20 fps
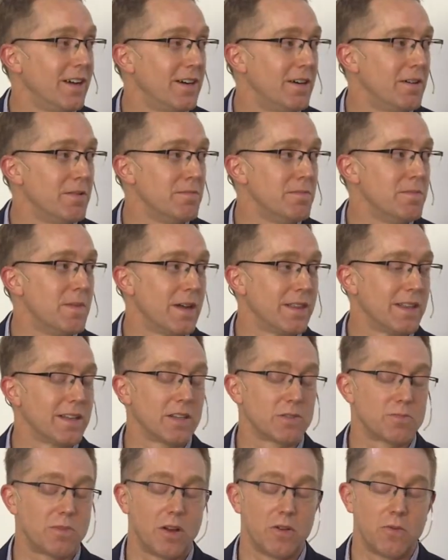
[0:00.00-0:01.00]
Um, I think
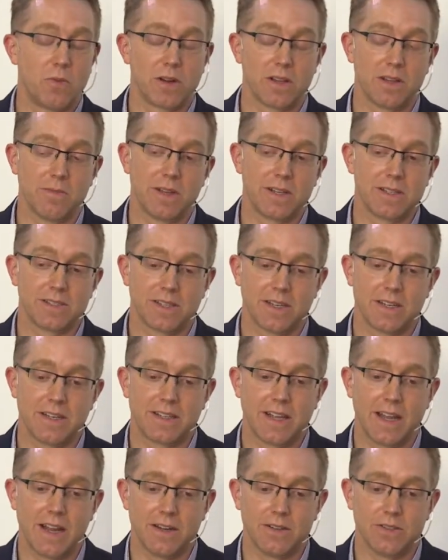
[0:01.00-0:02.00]
that's probably one of the biggest
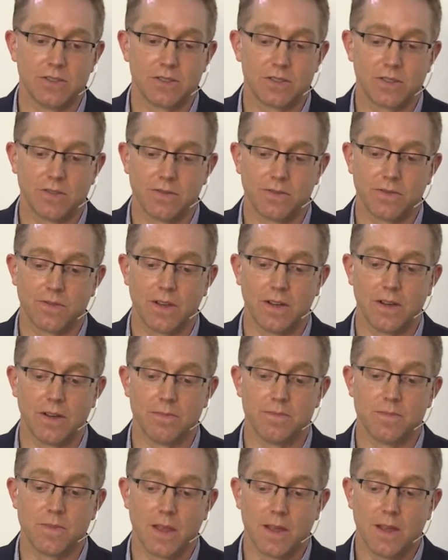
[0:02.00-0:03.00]
indicators of,
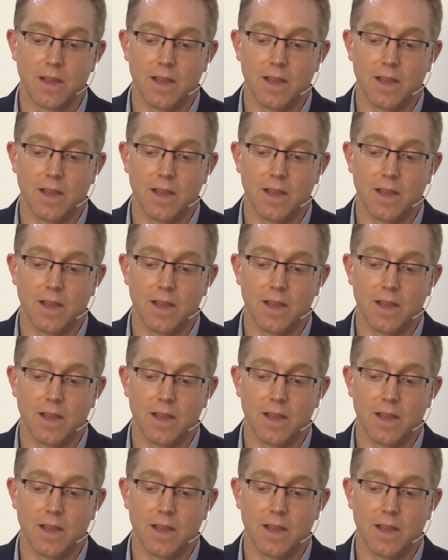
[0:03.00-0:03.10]
um,